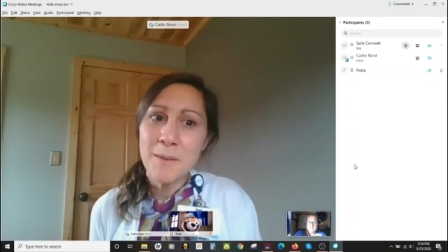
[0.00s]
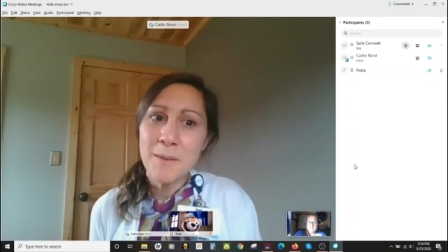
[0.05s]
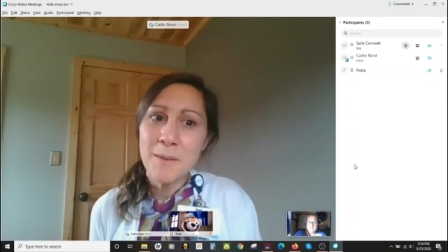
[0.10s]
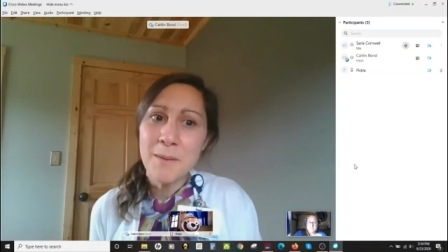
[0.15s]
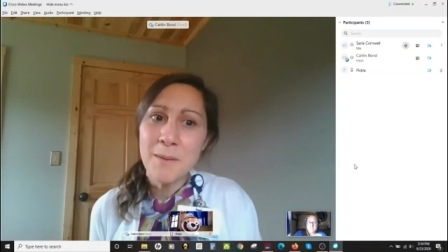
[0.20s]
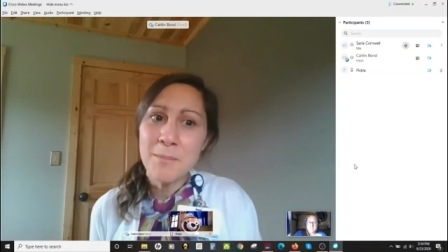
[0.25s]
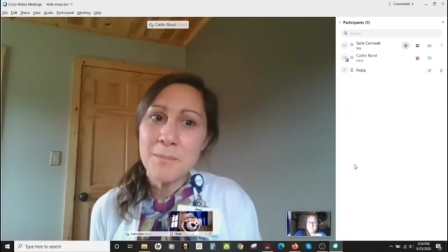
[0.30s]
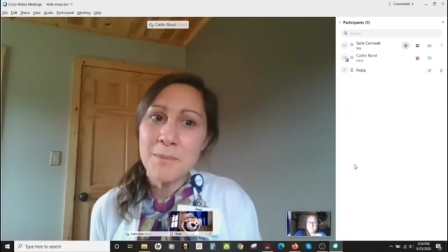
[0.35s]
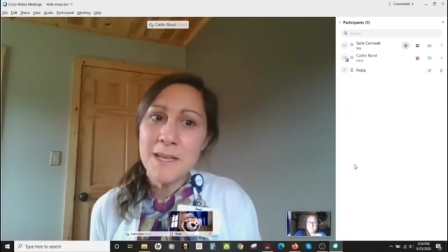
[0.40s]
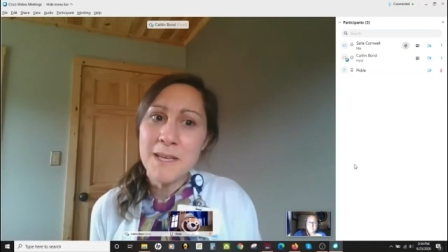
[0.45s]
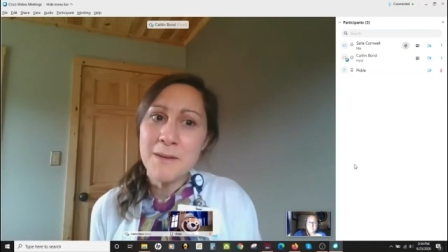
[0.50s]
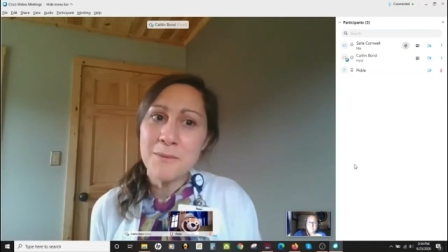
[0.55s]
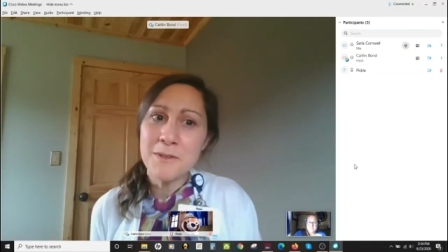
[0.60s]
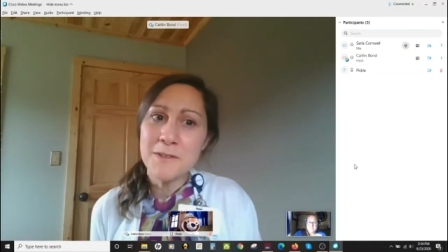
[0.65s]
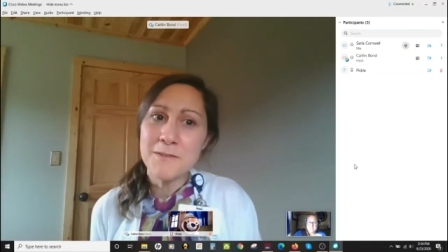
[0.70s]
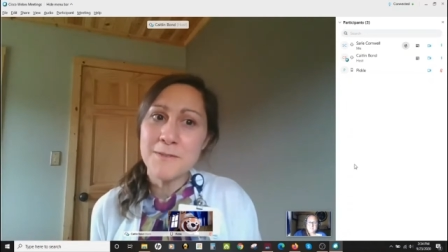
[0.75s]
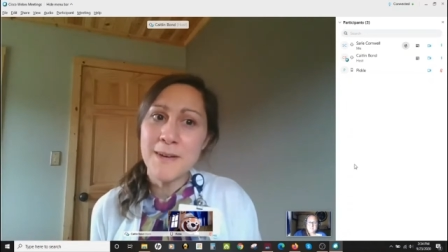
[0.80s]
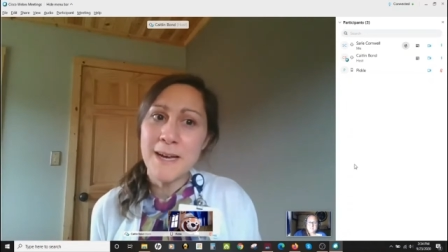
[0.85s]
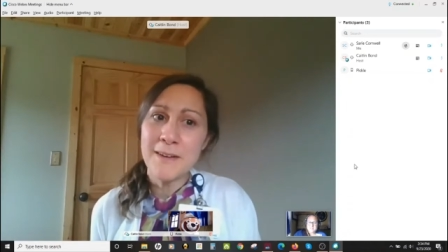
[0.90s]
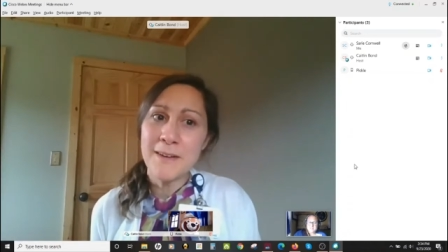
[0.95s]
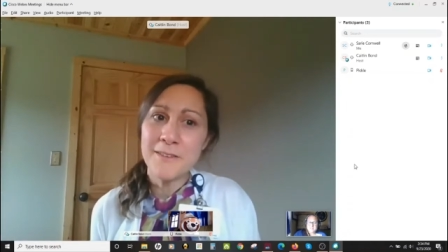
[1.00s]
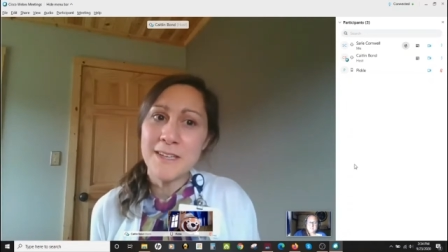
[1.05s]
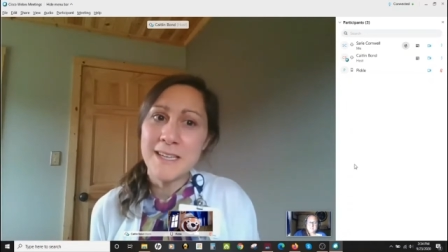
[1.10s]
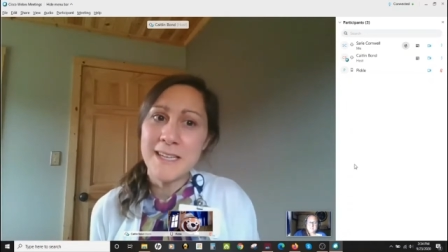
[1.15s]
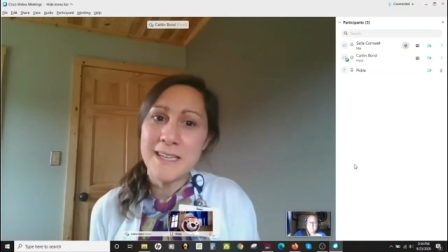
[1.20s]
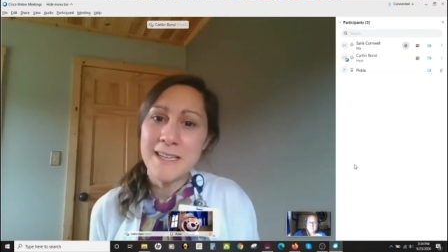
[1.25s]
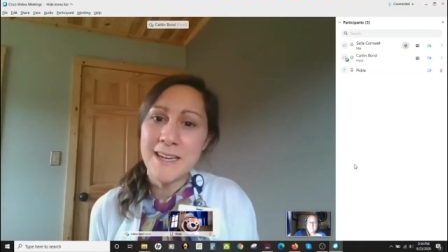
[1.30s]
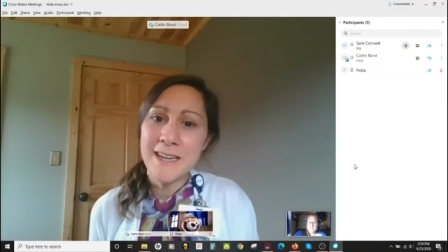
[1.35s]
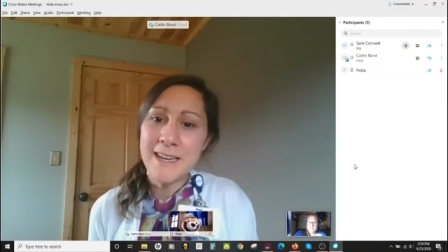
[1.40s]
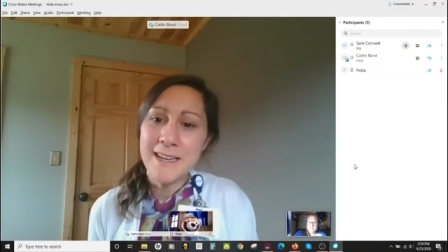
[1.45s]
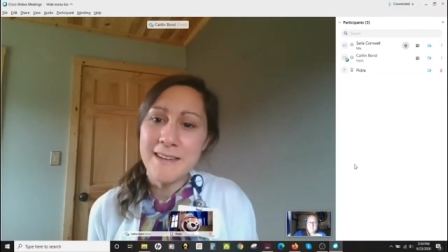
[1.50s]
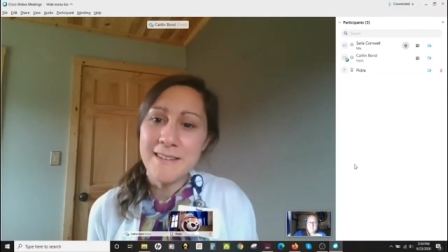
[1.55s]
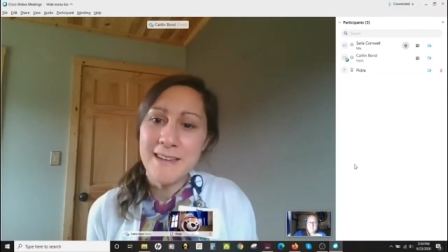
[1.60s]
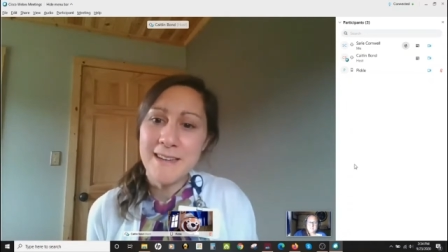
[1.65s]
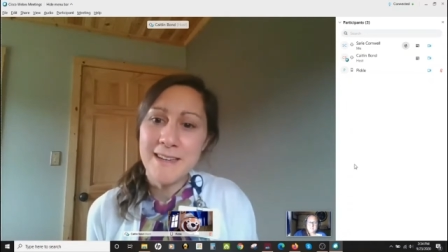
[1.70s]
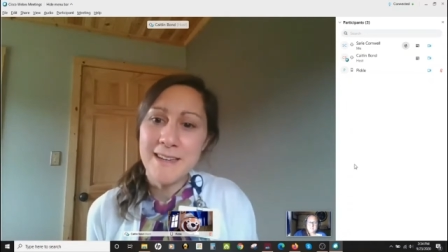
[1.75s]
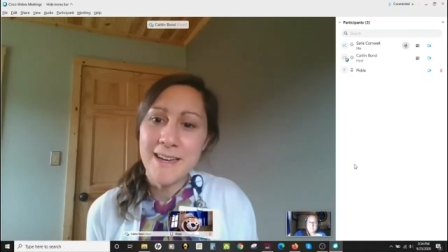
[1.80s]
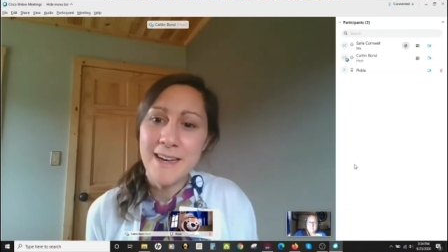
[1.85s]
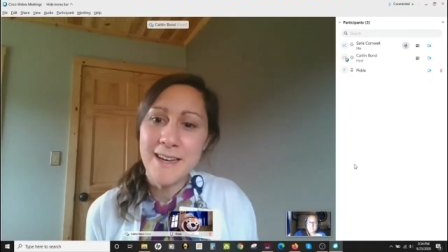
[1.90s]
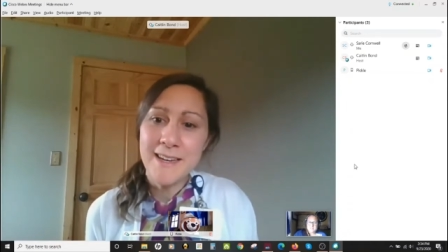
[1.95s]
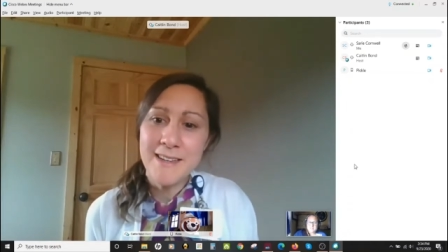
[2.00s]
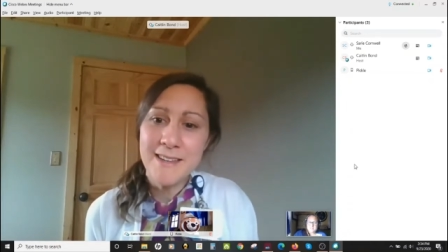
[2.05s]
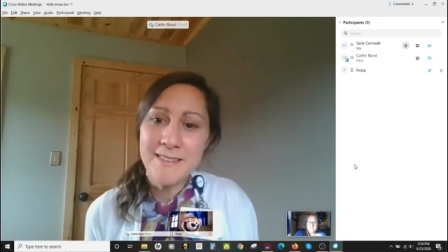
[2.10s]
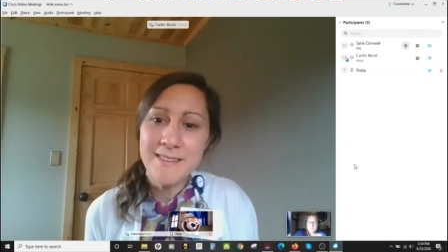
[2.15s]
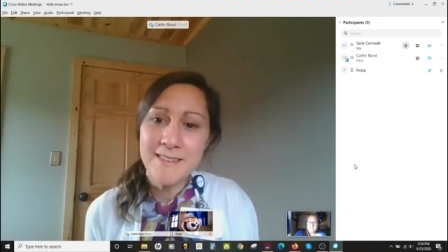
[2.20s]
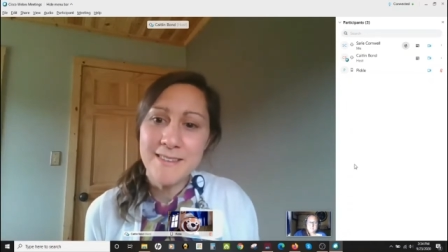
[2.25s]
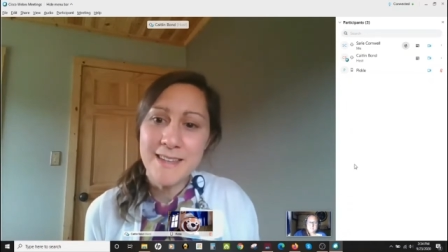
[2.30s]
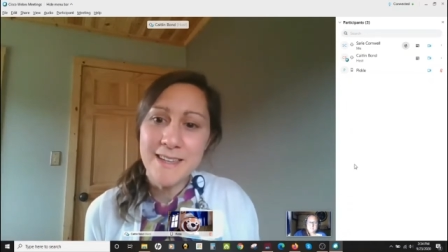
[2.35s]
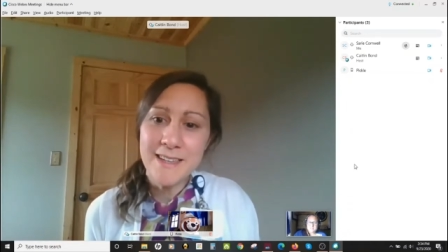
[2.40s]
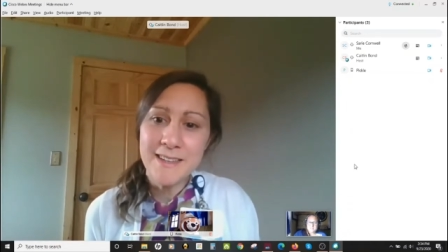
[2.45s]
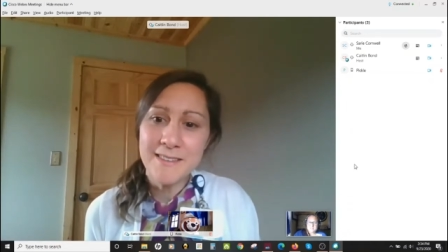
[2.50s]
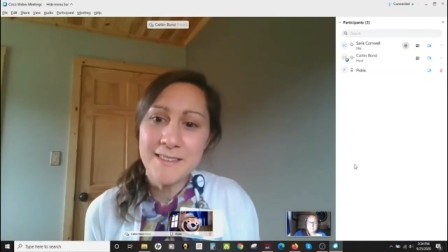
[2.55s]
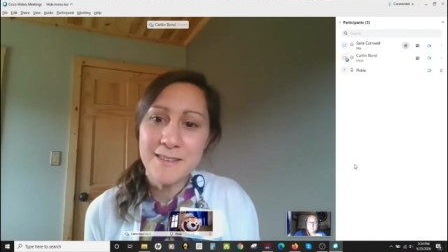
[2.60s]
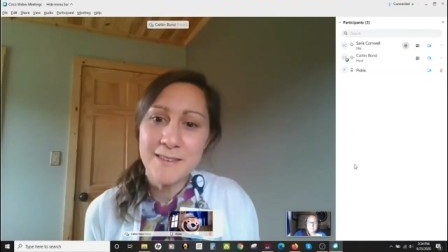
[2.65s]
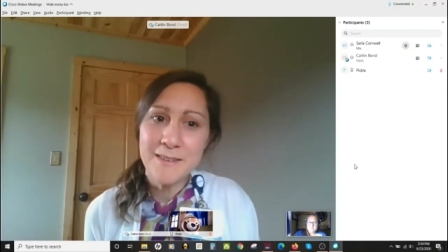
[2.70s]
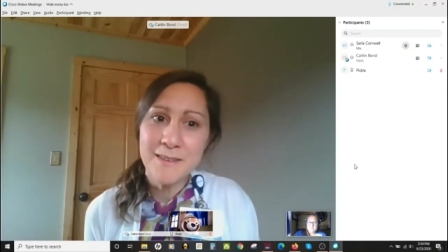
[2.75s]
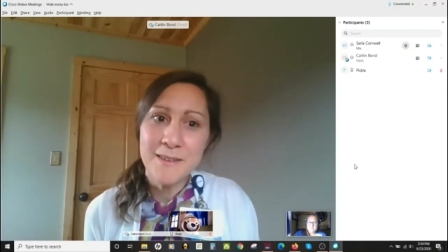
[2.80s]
So Upbeat was founded in 1996